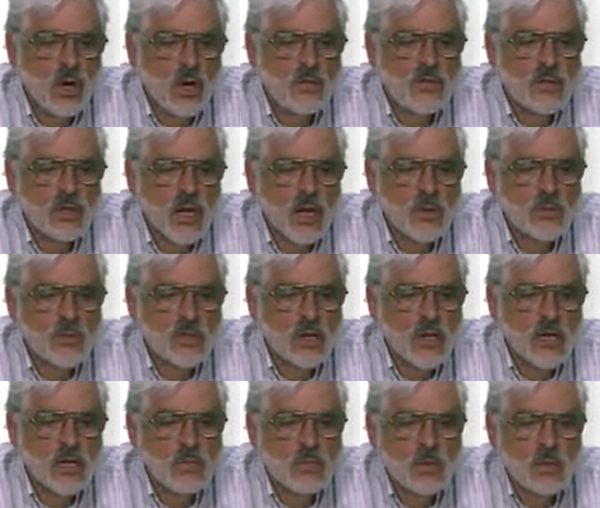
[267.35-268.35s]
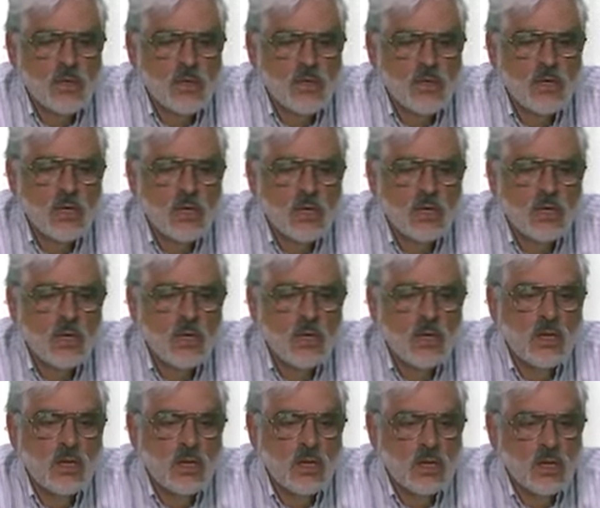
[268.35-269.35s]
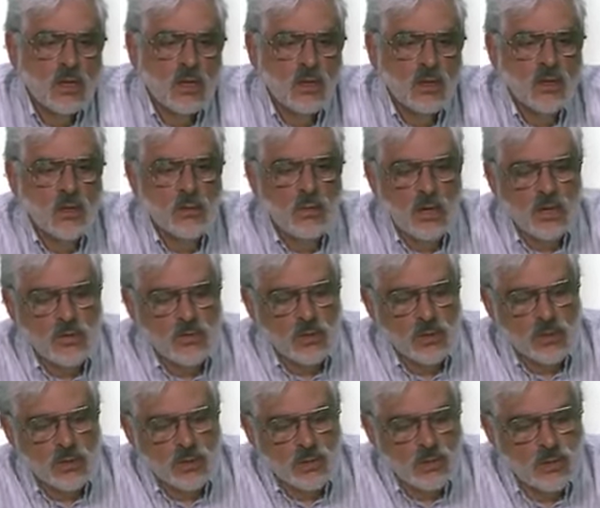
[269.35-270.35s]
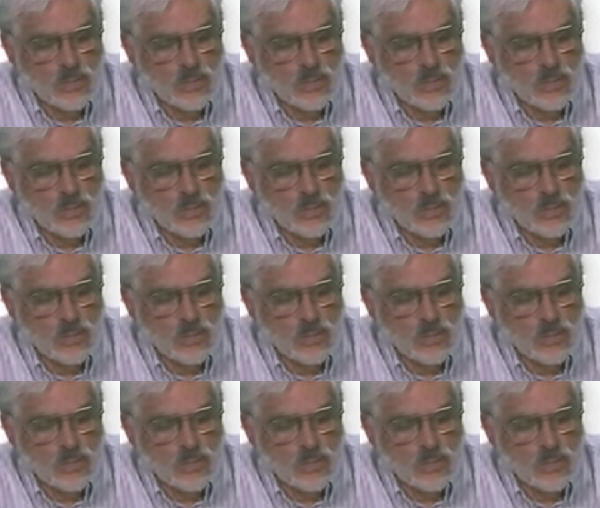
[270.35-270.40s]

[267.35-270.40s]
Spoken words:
of types A, B, C, and D in the matrix.